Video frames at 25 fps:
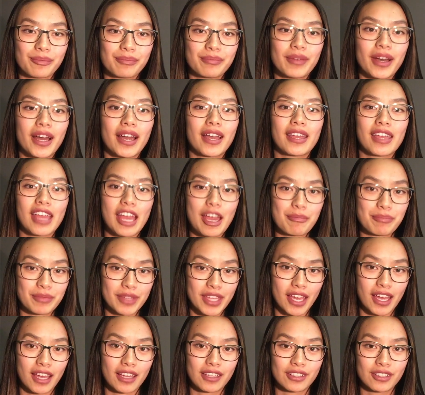my
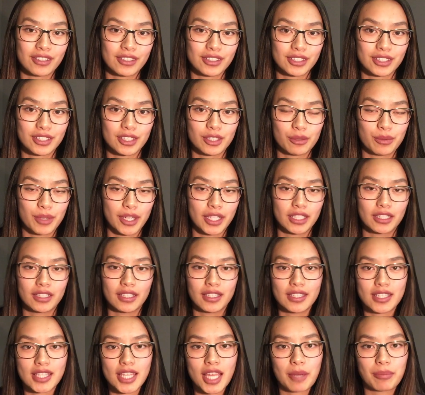MCAT also went
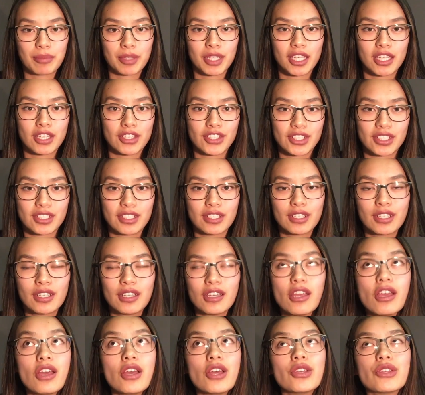on this application.
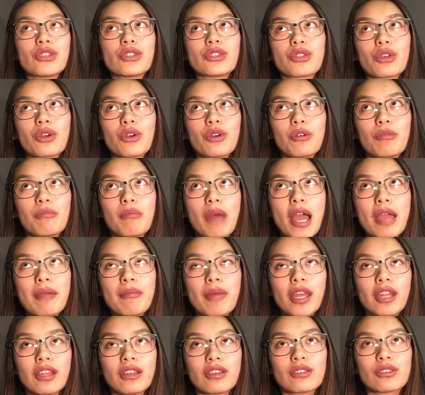So my
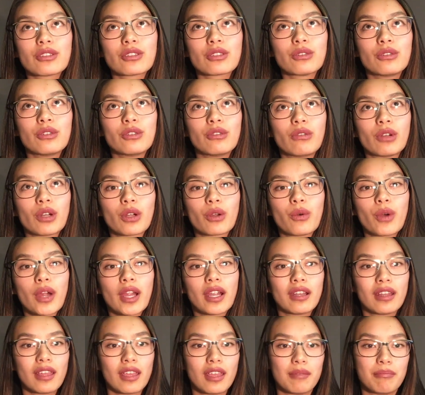medical school
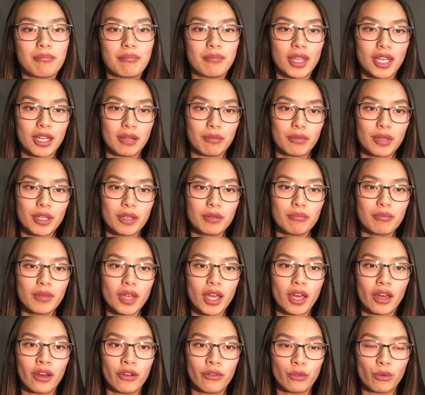required a minimum
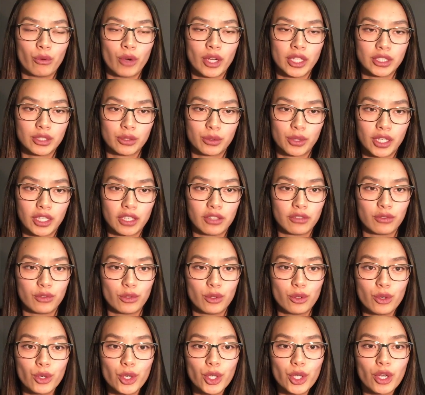of
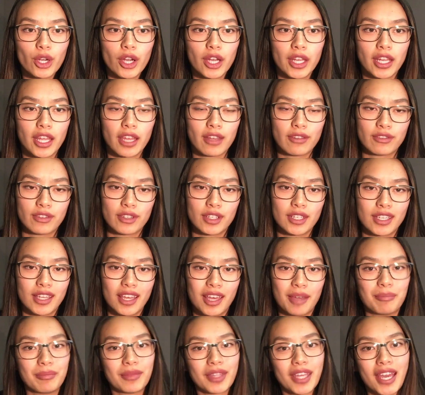124 on every
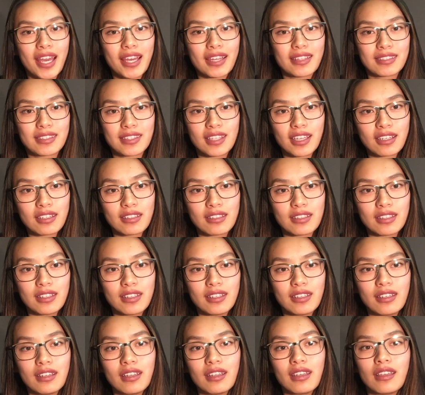MCAT
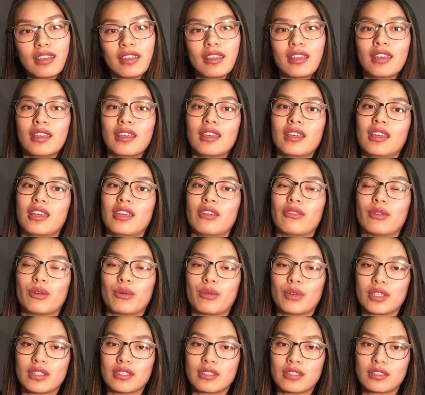section. If it
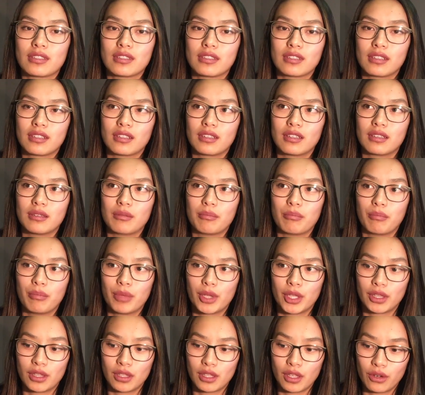was
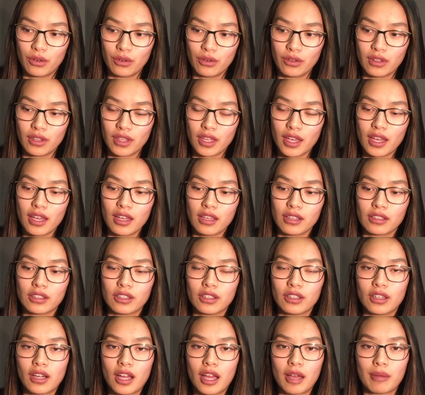below that, your